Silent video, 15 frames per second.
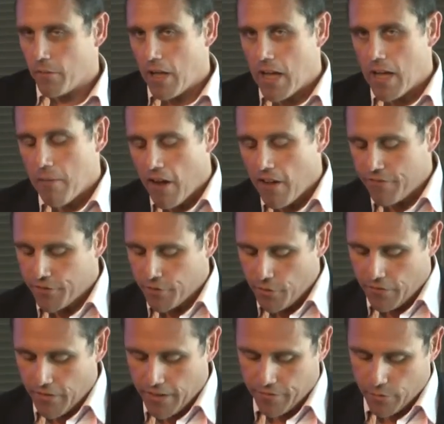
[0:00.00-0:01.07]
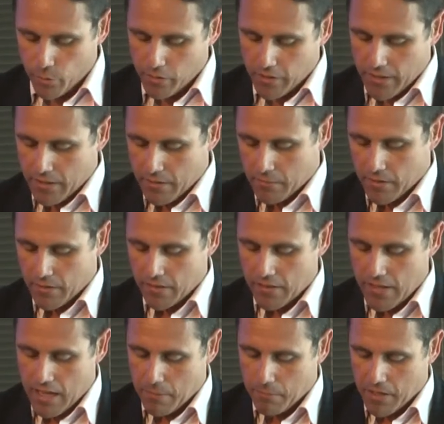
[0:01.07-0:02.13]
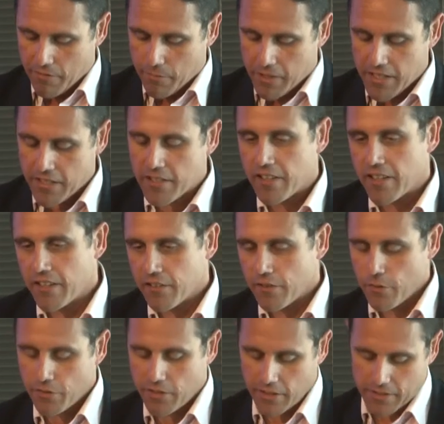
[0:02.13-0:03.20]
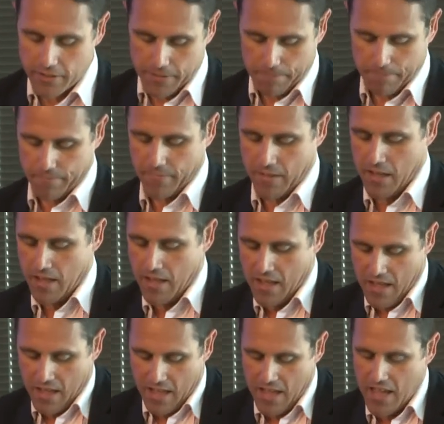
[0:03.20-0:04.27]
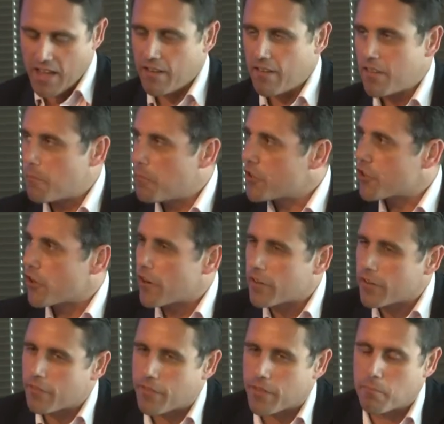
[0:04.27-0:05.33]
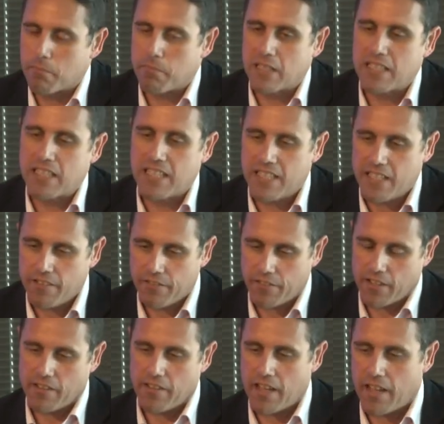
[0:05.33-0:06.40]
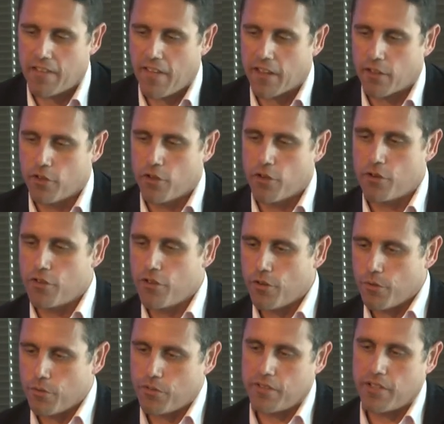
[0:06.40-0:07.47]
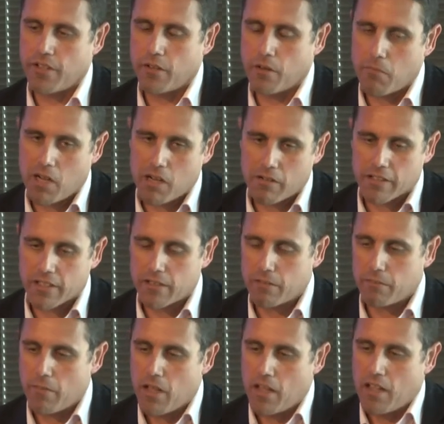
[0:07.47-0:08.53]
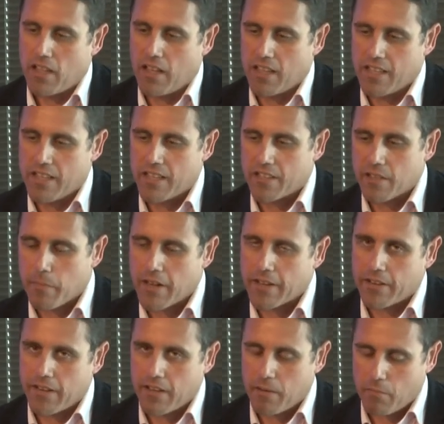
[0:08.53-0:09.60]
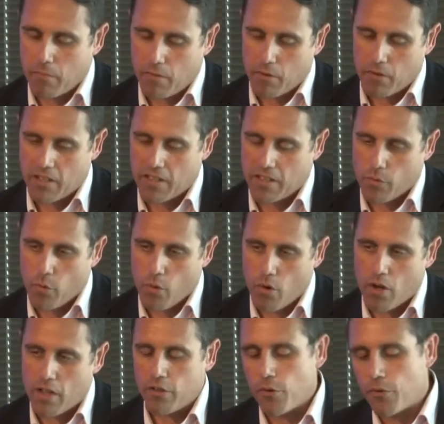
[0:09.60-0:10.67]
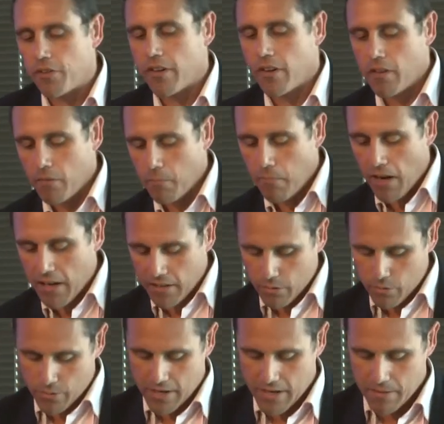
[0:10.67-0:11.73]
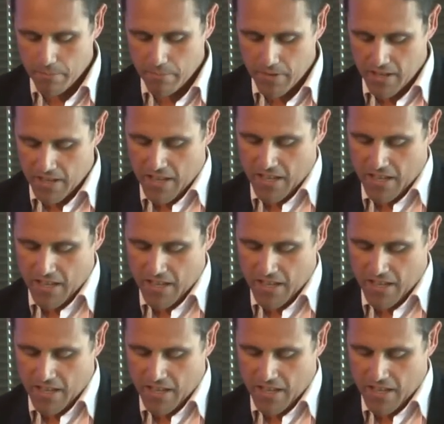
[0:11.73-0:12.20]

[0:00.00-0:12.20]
Uh, I've surveyed all the um, government entities in New Zealand, and the majority of them believed that they could use Te Reo Māori in a domain name or use their bilingual name